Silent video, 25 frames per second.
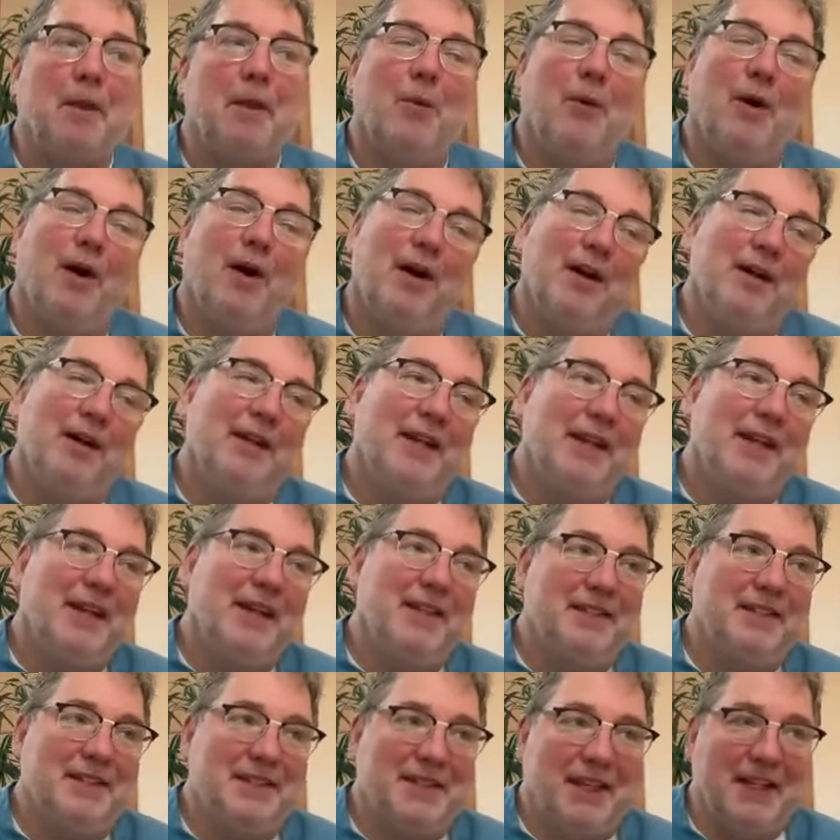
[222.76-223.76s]
well, he
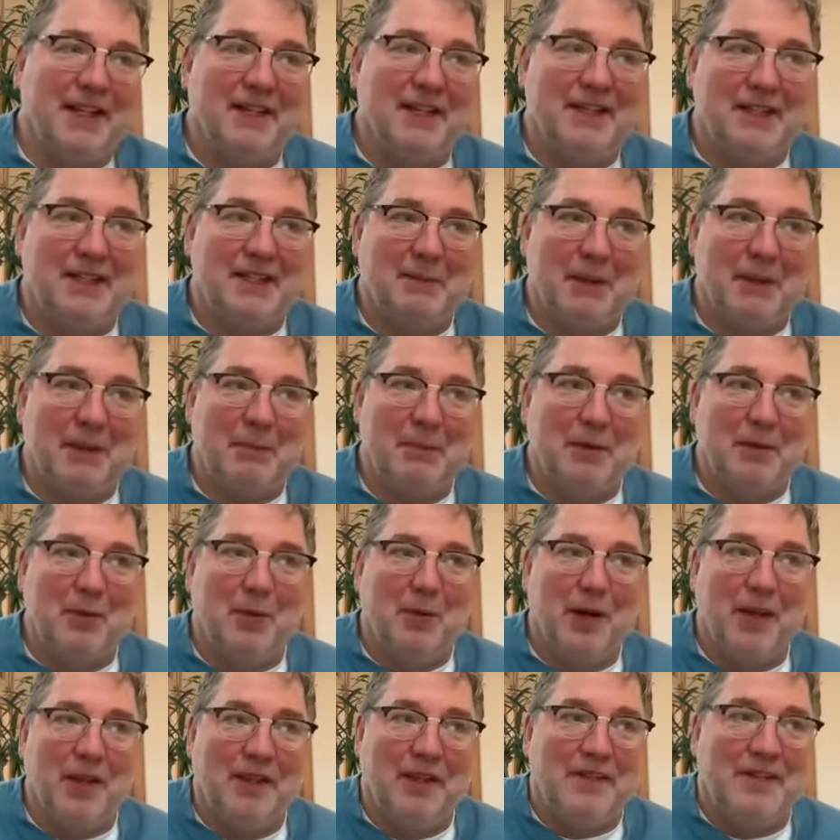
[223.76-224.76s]
didn't say this to me, but
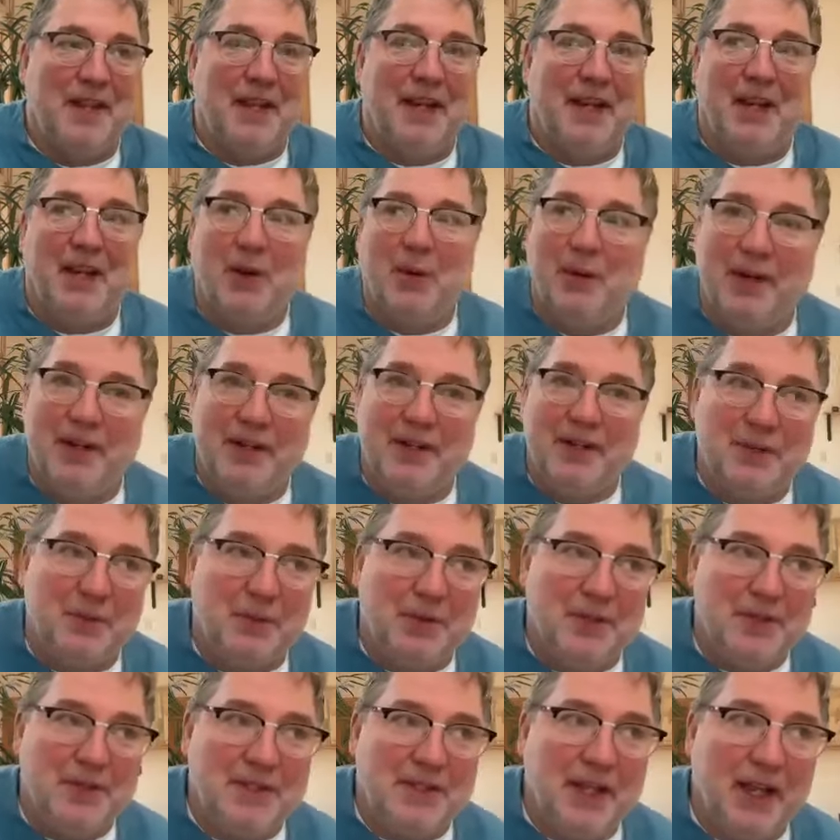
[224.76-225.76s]
one of the takeaways
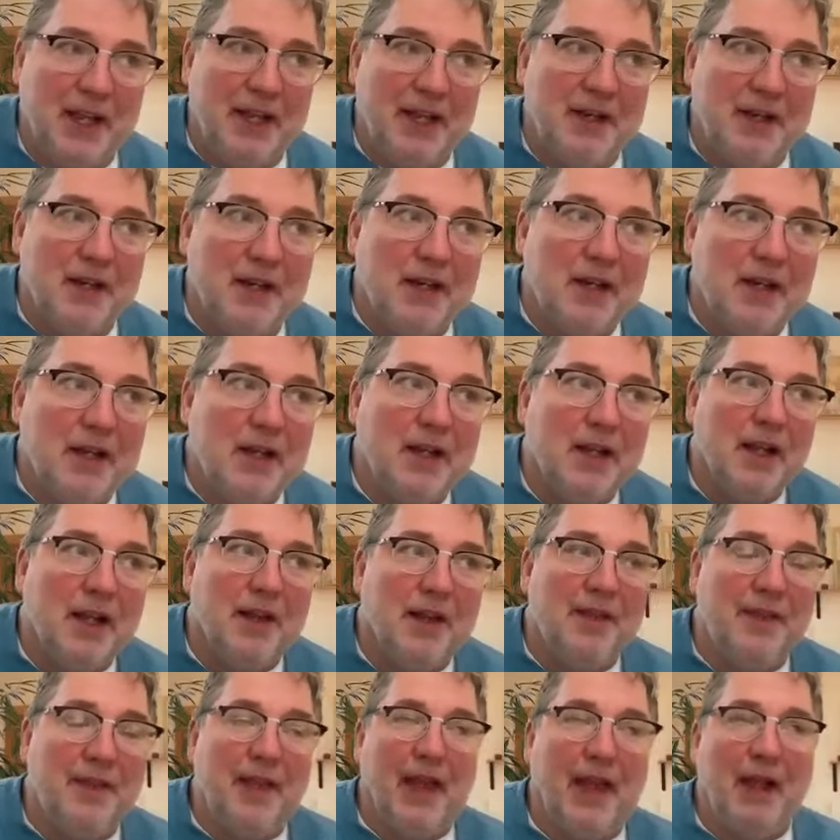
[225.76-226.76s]
was that
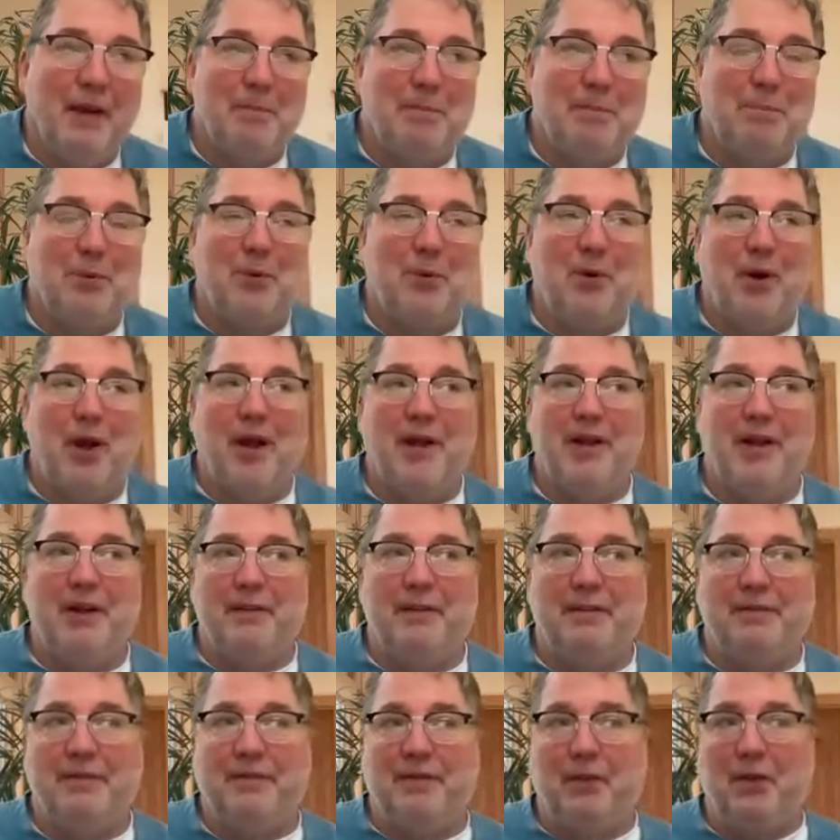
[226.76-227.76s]

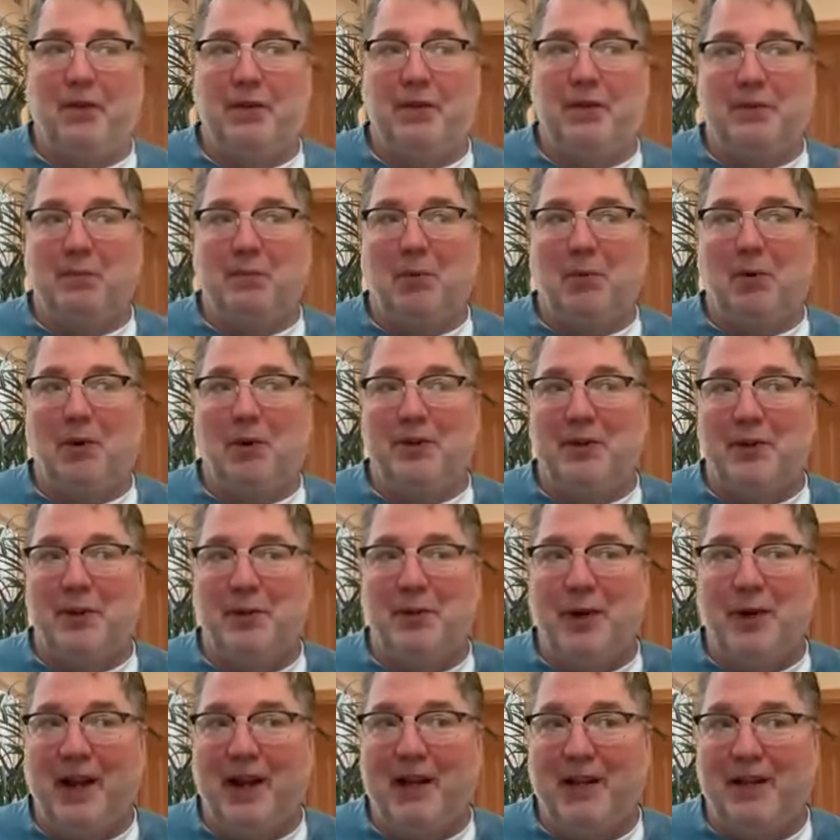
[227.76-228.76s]
prana flows more
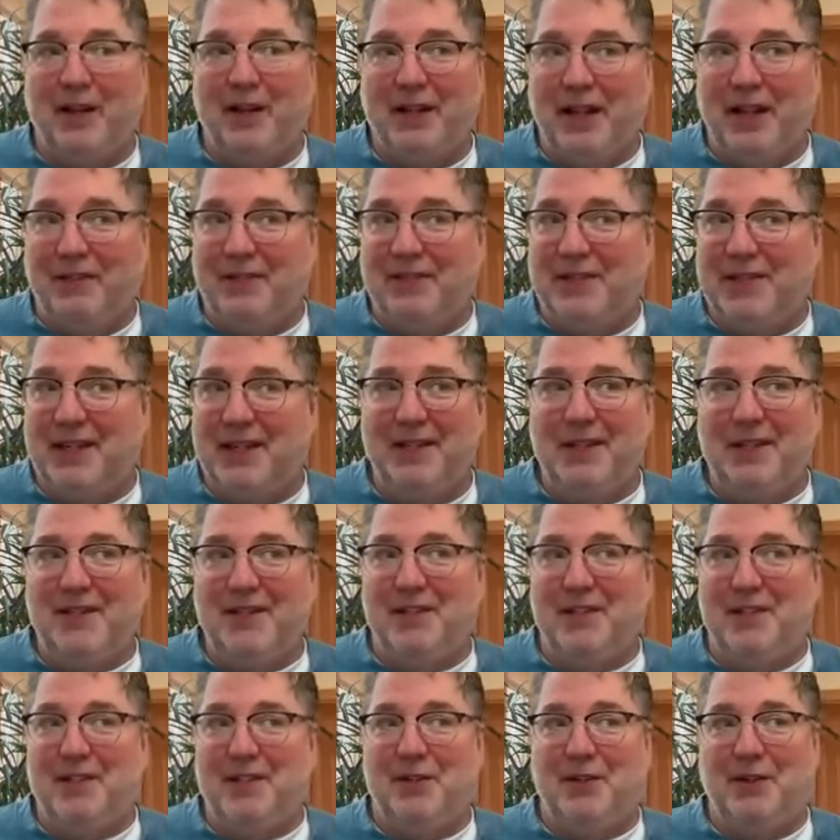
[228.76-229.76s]
directly, and I've said
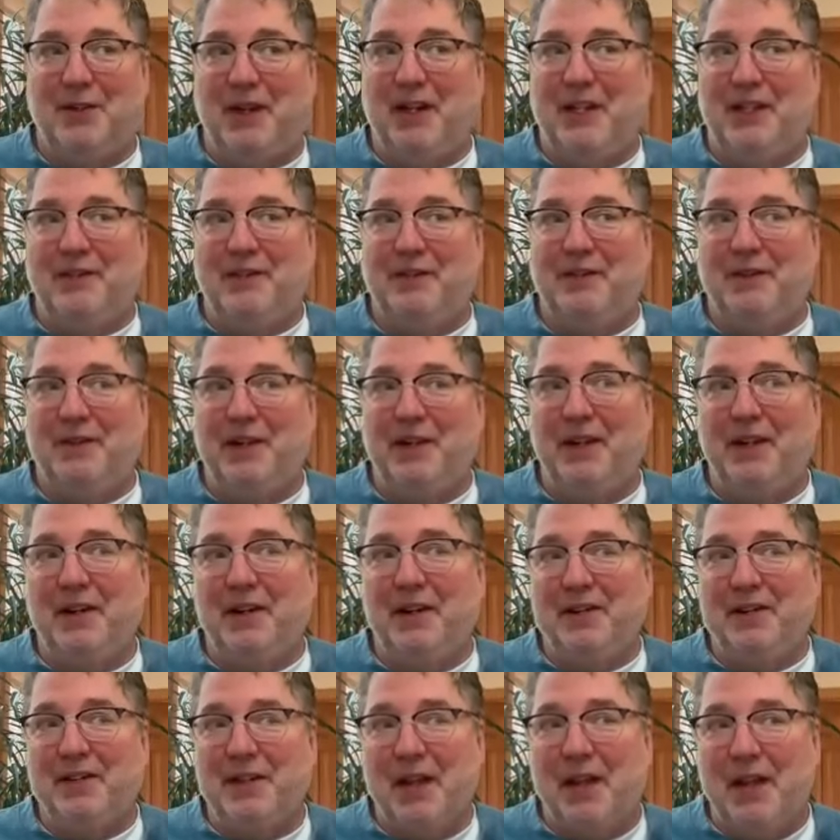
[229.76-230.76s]
this in trainings for
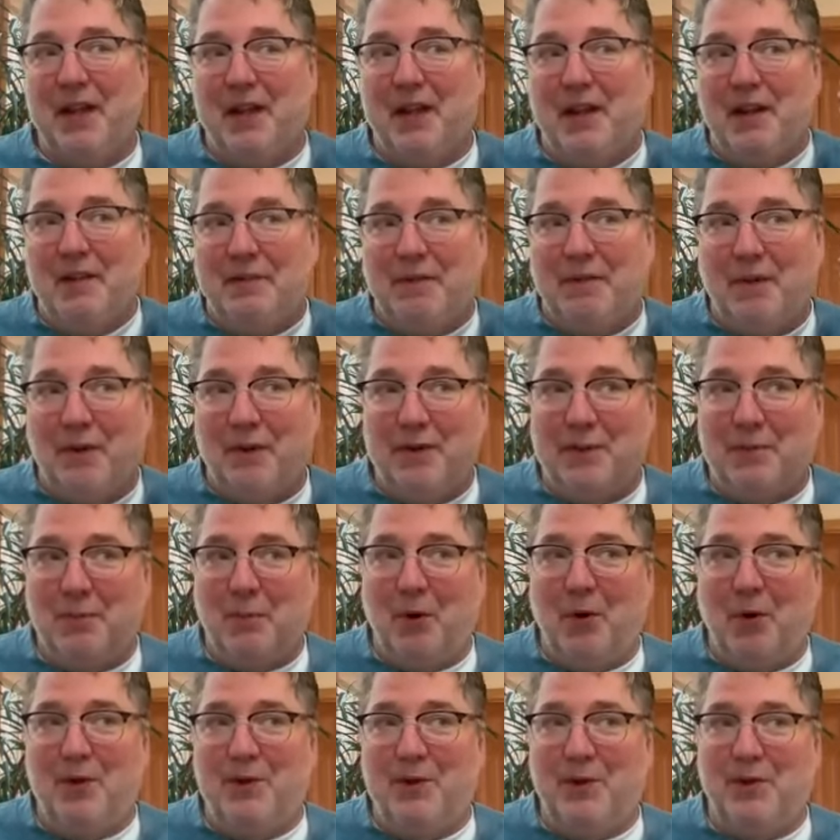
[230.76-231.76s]
years, flows
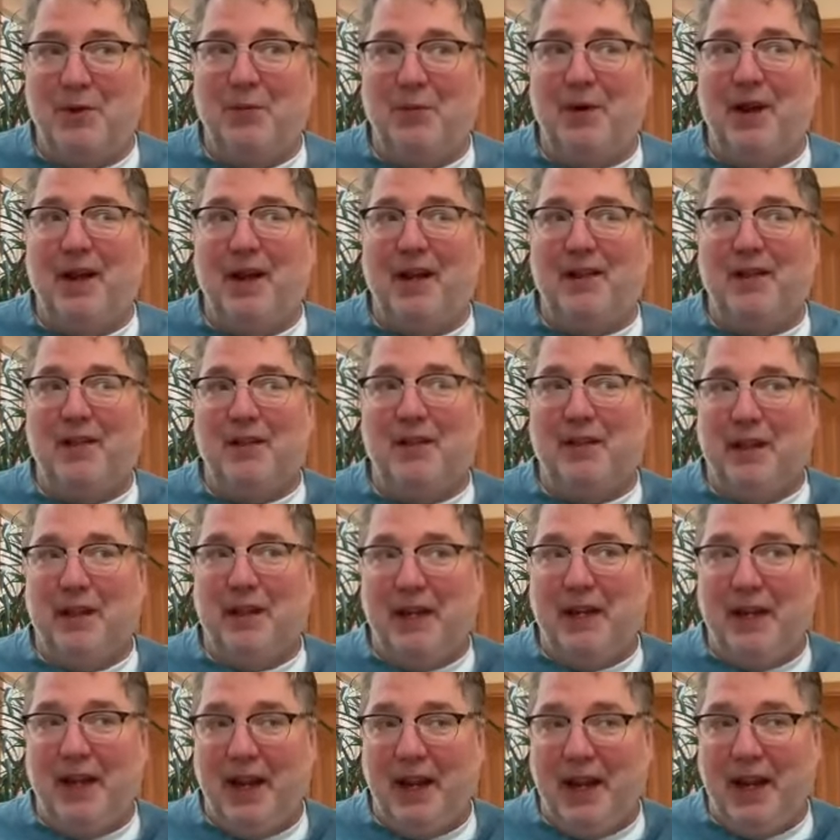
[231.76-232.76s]
more
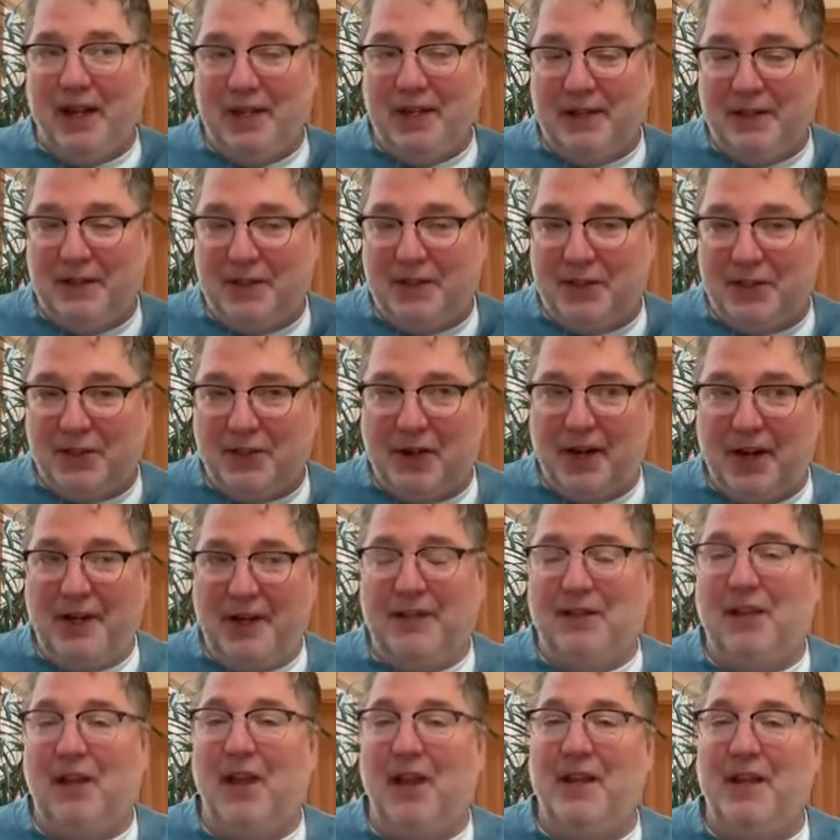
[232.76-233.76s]
directly and in
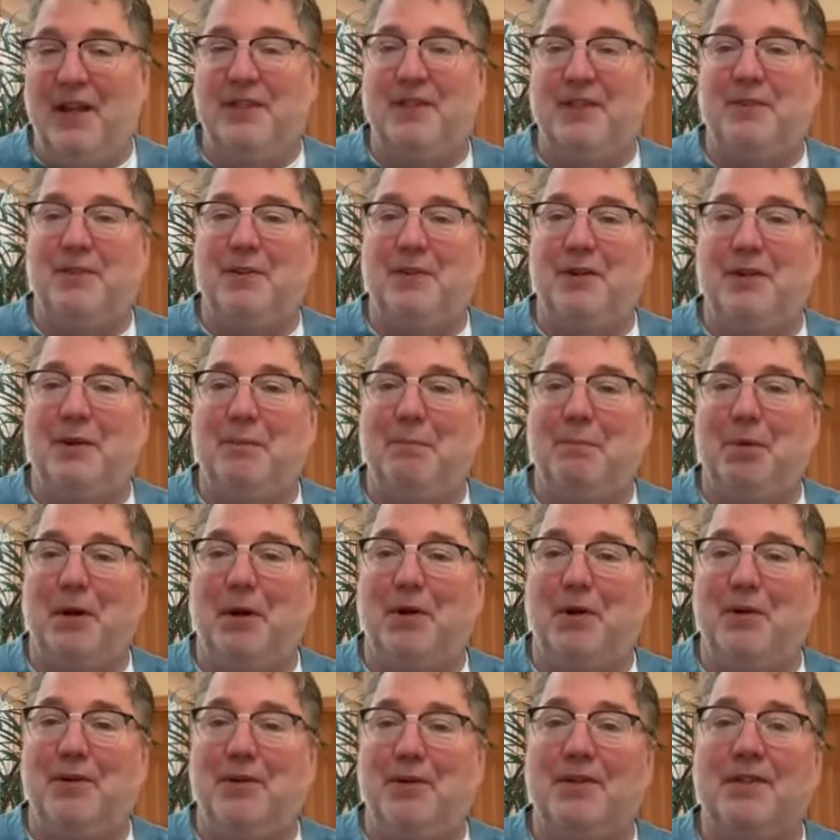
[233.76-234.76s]
straight lines through your
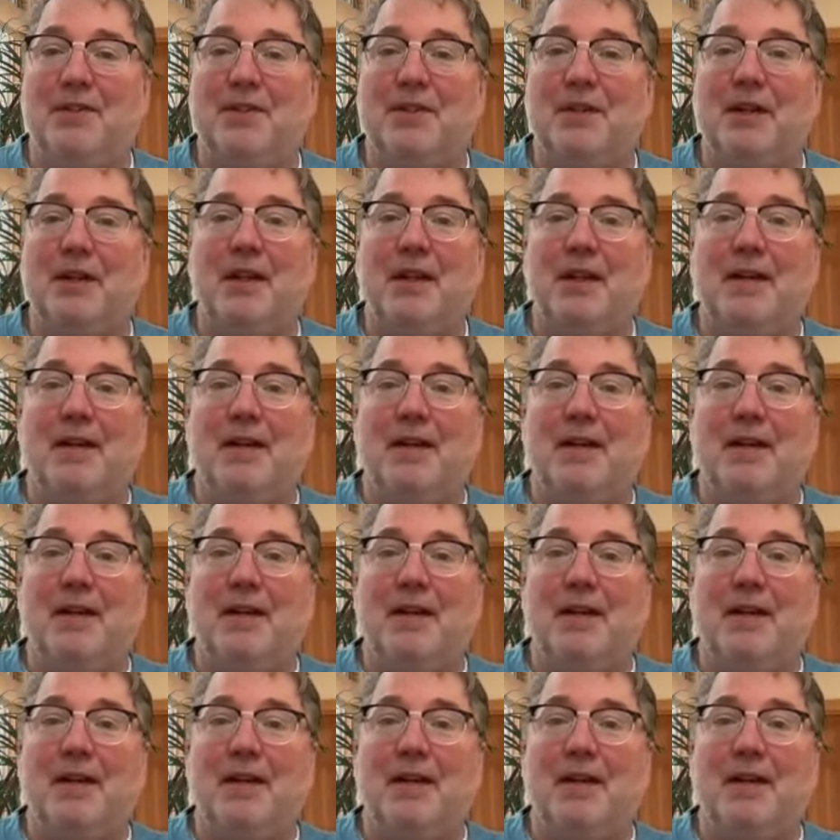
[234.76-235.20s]
bones.